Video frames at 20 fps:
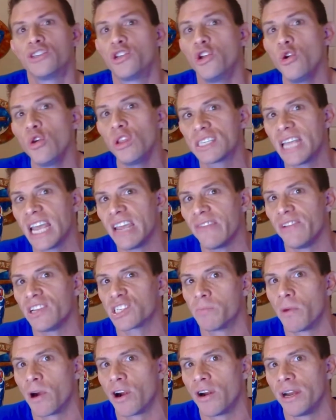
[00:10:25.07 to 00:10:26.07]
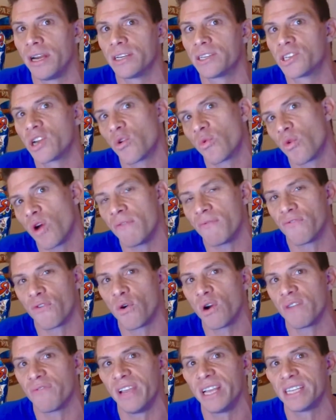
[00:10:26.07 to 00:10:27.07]
to Latavius Murray to run
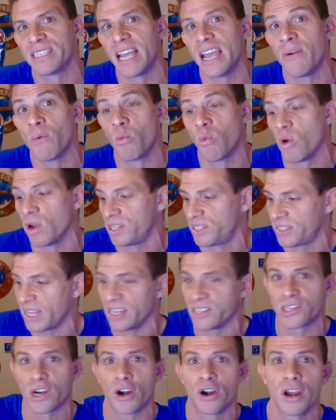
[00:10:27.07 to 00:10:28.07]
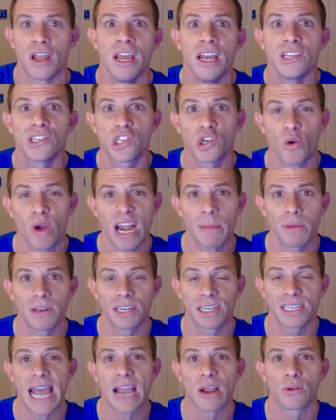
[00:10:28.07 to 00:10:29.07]
for it once they start scrambling
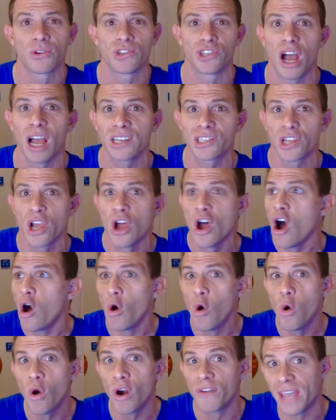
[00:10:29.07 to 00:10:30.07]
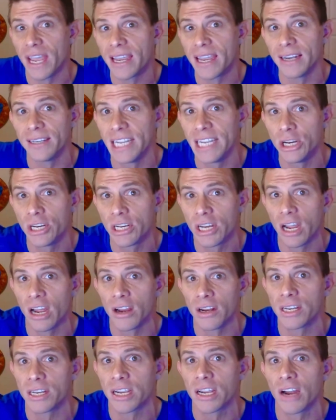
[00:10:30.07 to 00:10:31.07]
to tackle Josh, or if they continue to
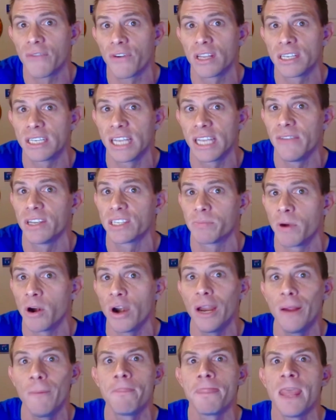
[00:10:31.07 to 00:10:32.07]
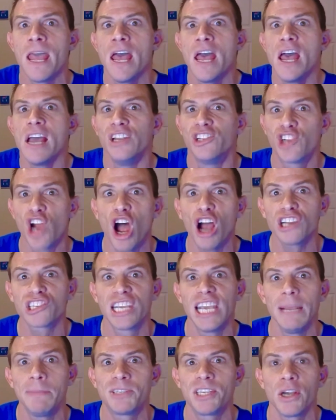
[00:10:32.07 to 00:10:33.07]
cover Latavius Murray, Josh
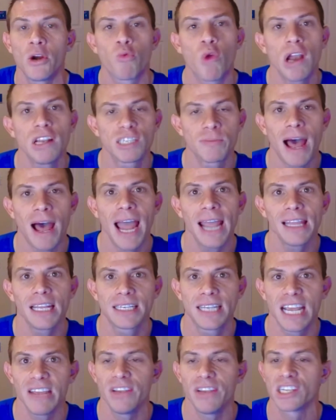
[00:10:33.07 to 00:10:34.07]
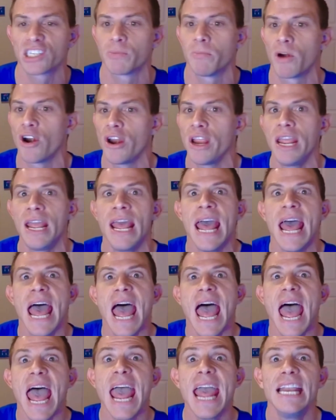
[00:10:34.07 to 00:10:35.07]
keeps it, runs behind Latavius Murray,
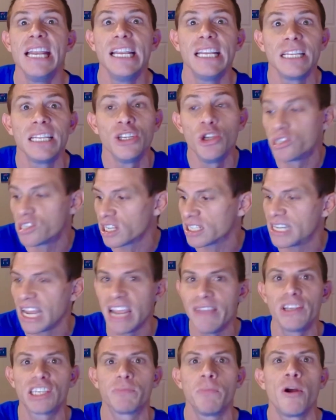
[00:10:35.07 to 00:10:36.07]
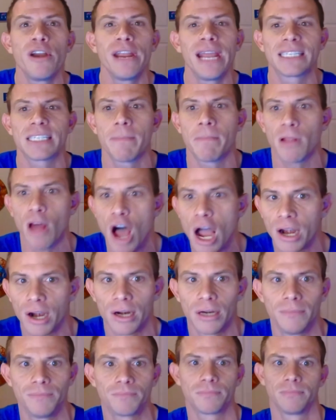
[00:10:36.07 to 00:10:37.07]
and uses Latavius Murray as a
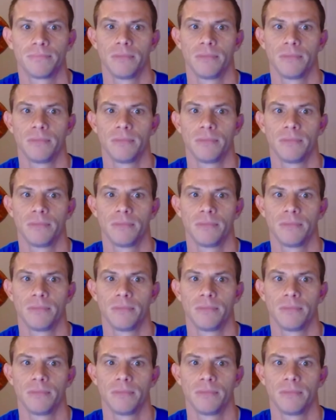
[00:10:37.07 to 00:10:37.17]
blocker.